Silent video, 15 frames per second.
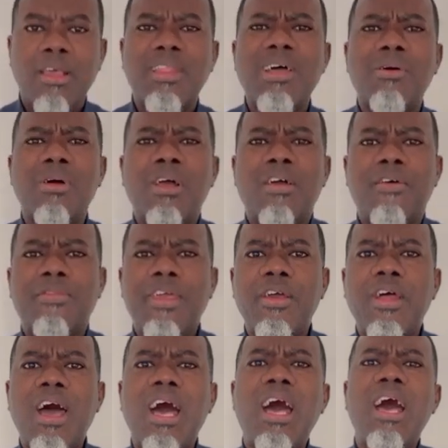Now, there
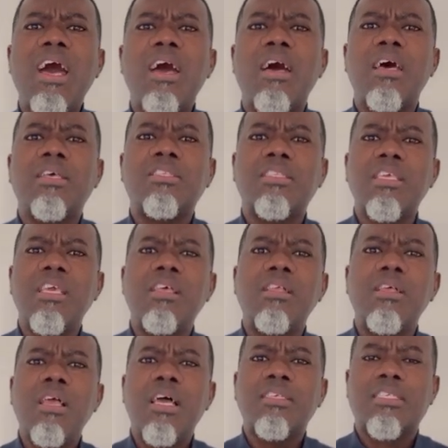are
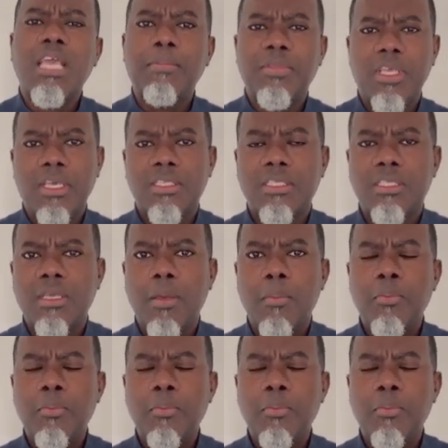still skeptics.